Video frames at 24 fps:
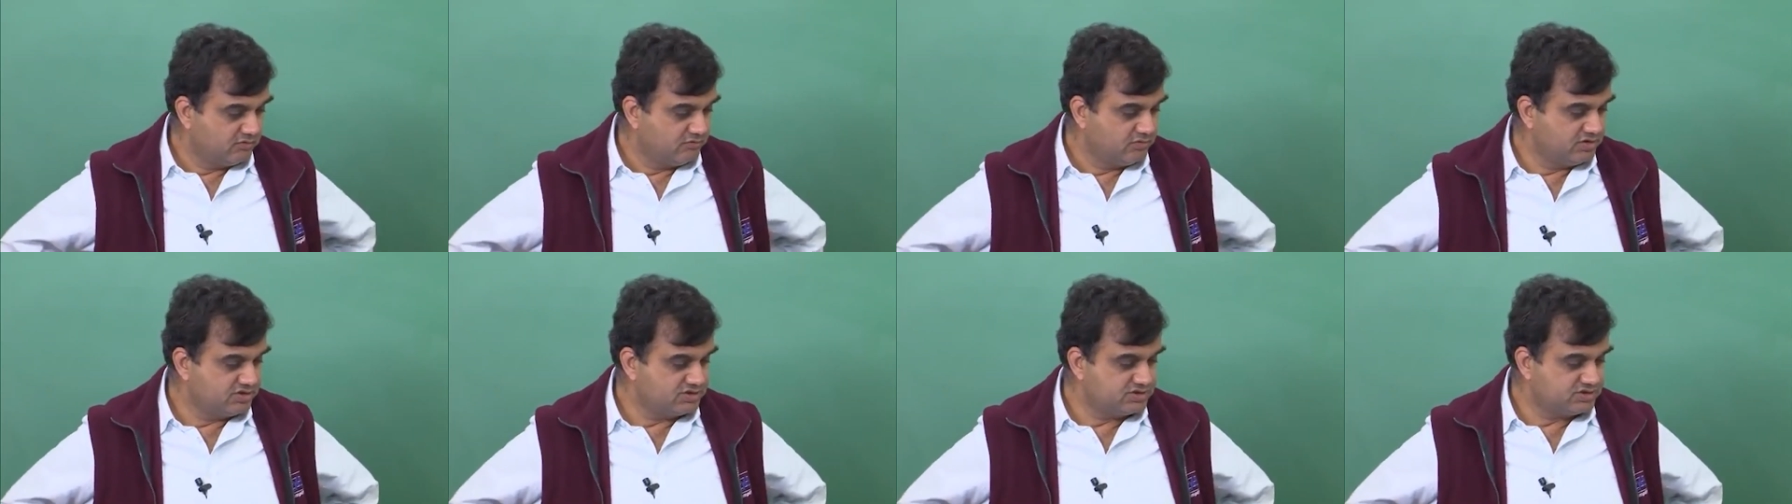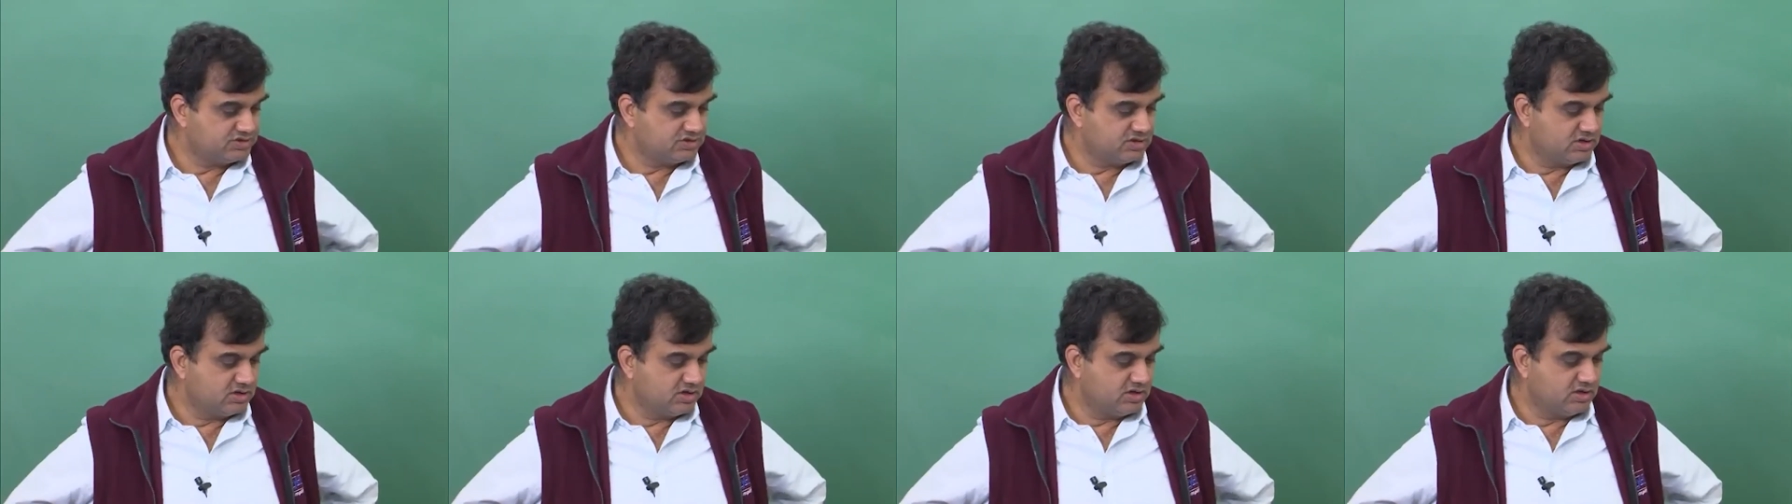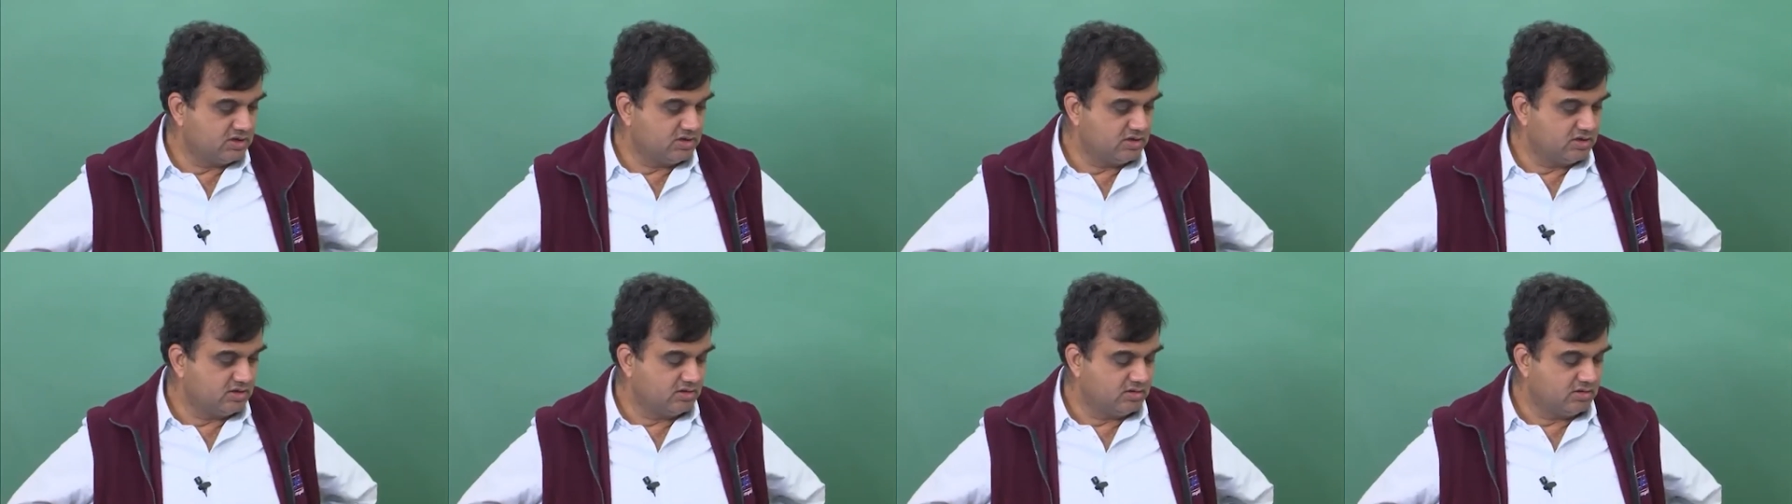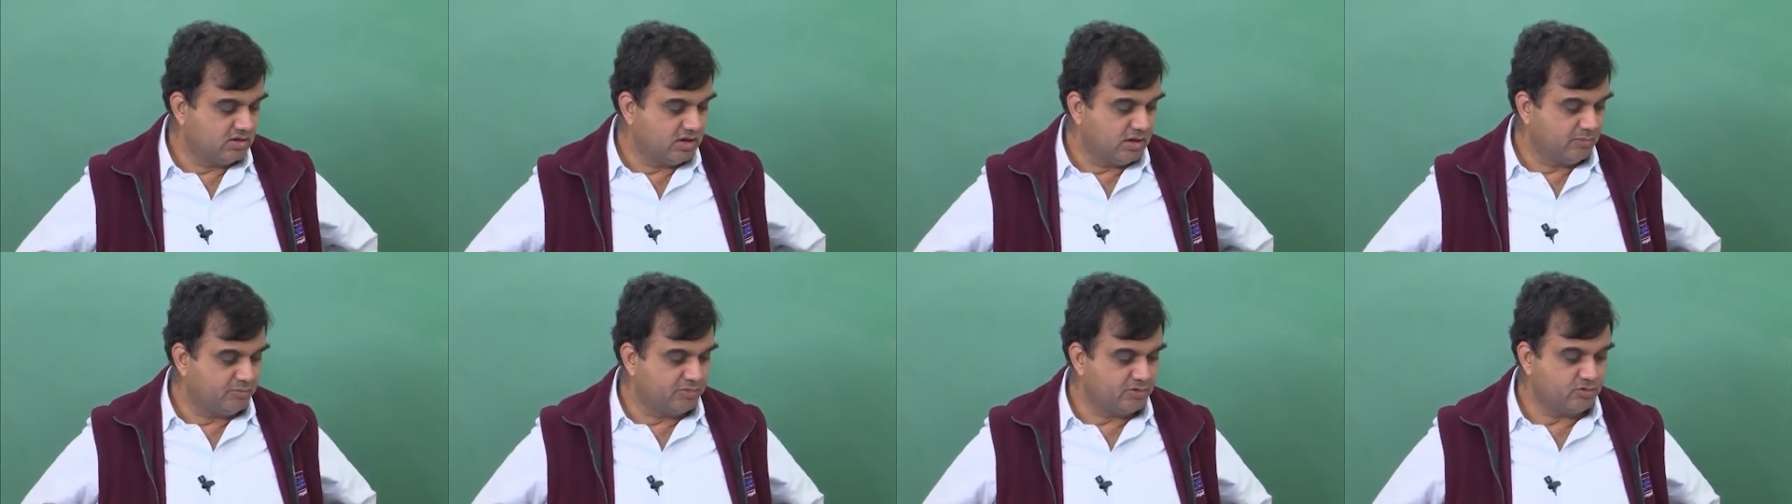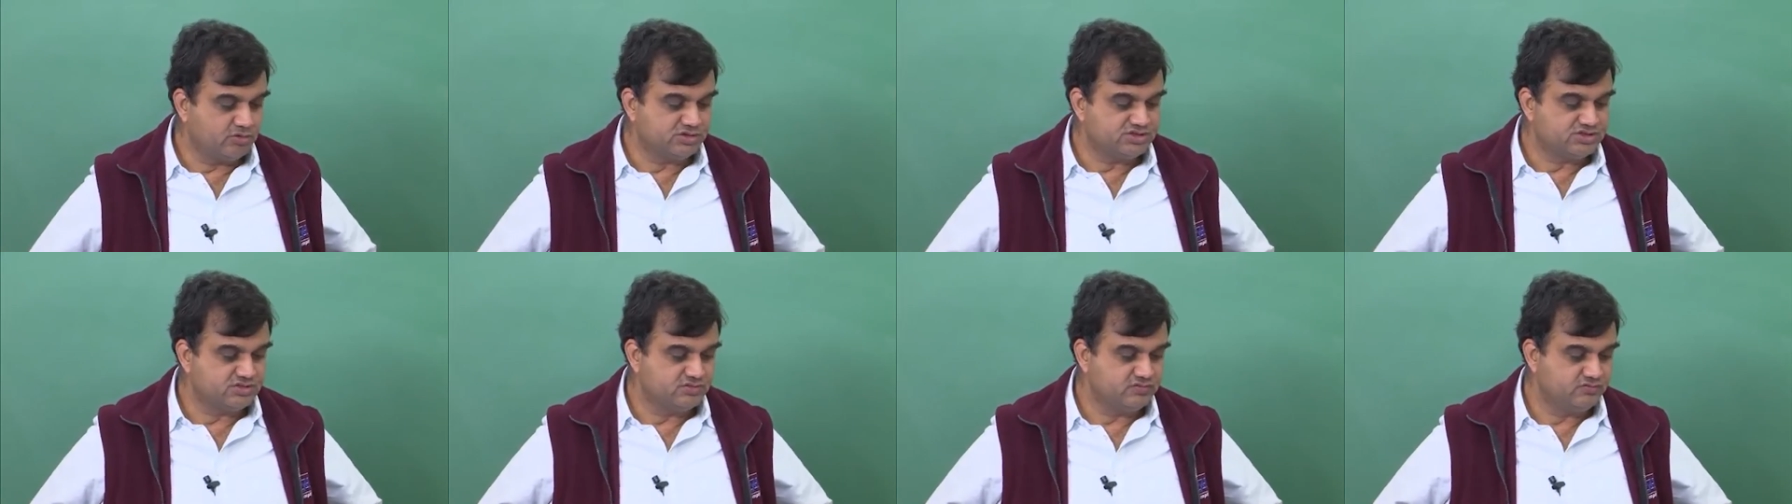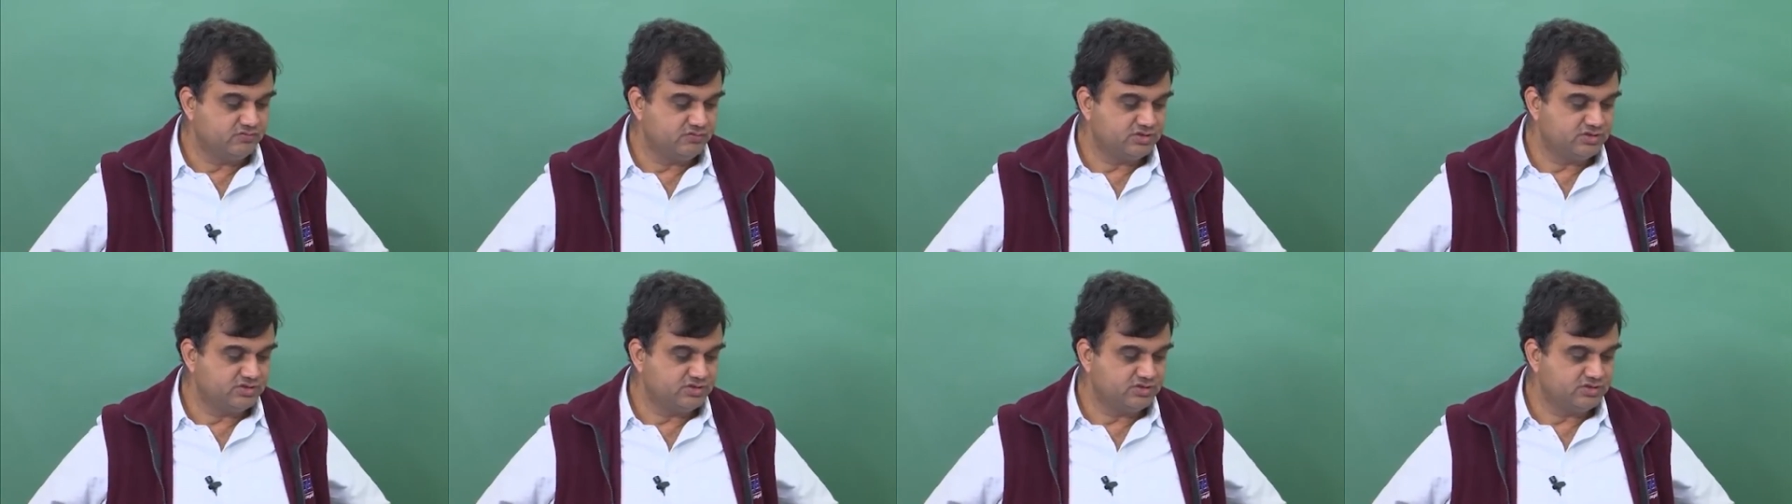which approach